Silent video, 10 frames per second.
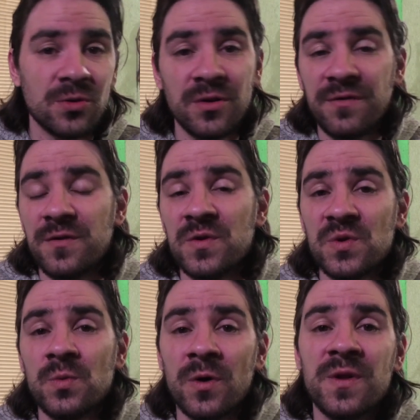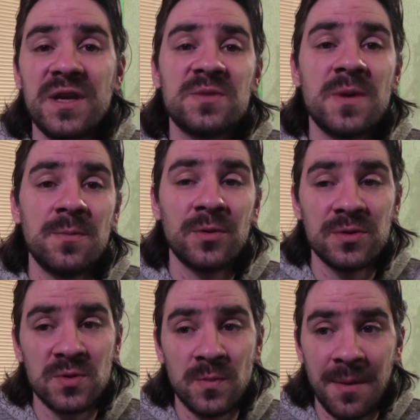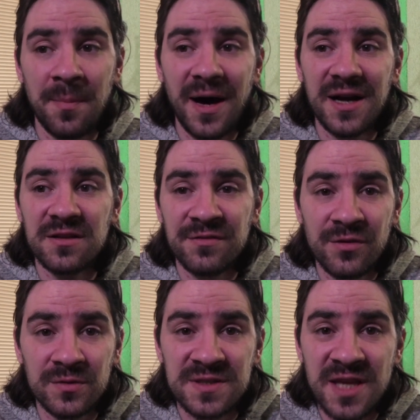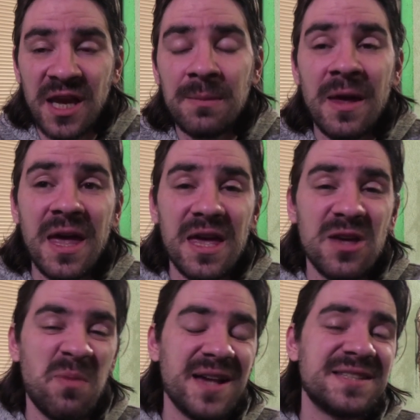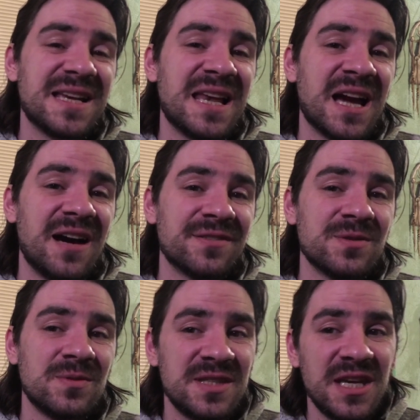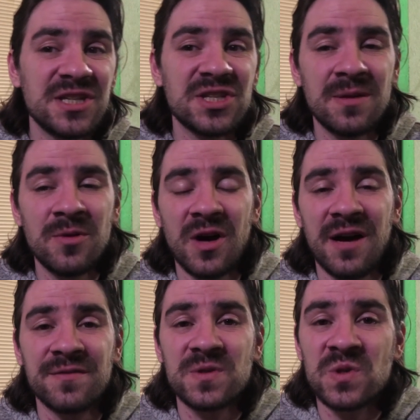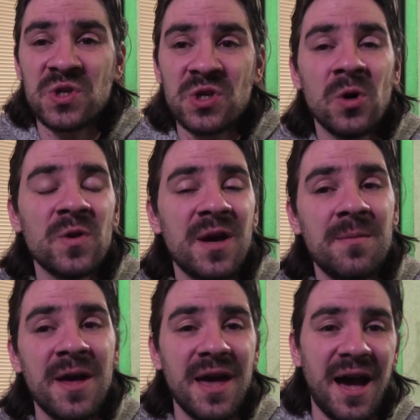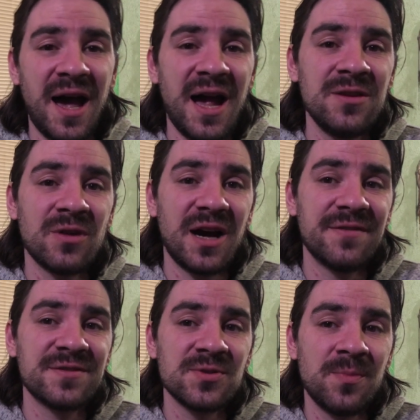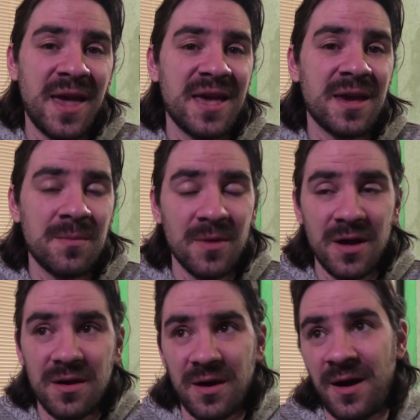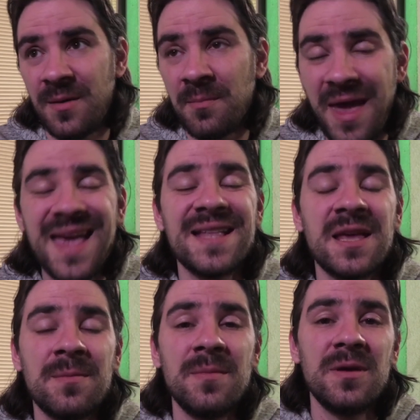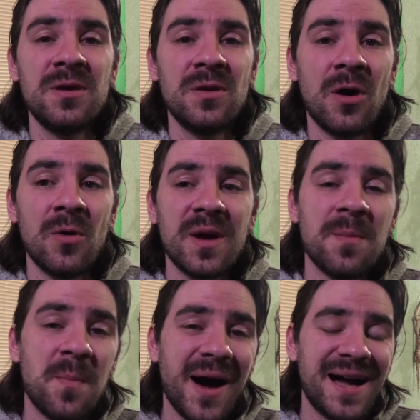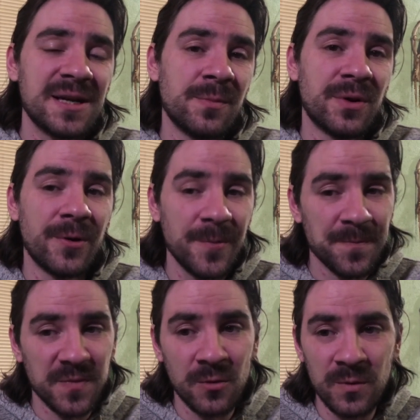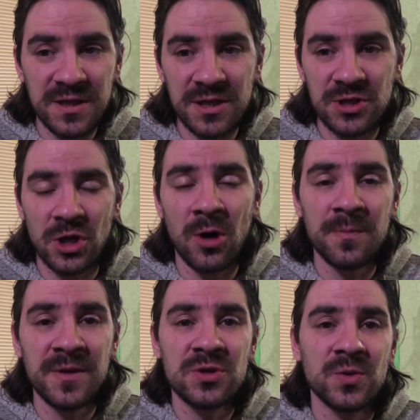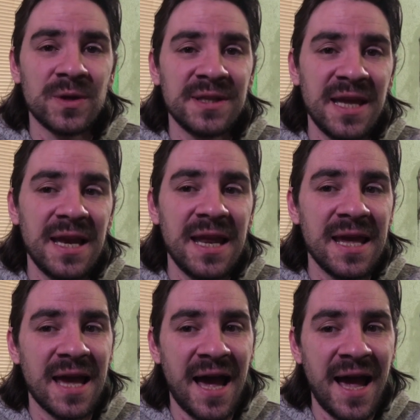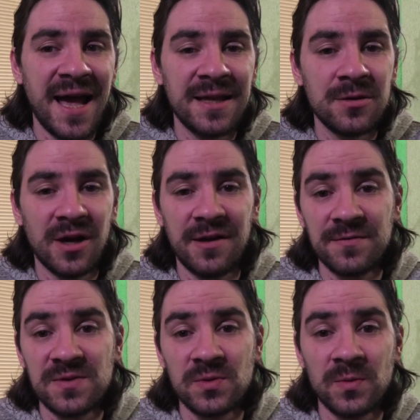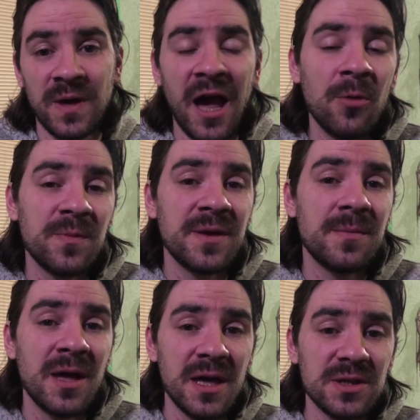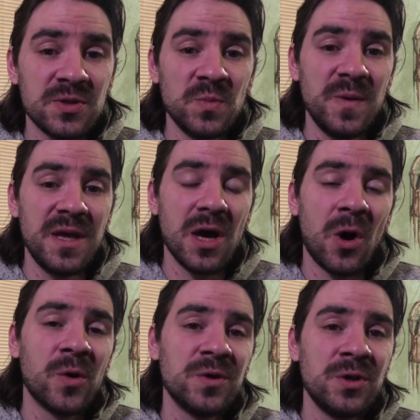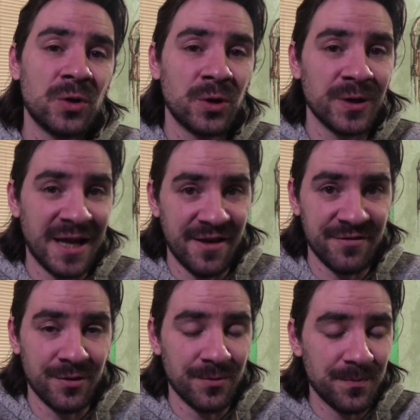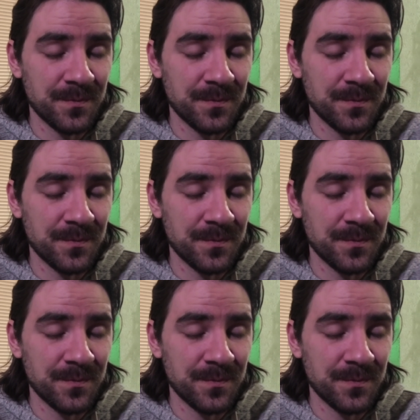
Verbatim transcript: Or if you do want these people to be a part of your team, you basically have to teach them, you have to show them, and you have to make them, you know, compatible with the job that you are dealing, and you have to help them to be on your level.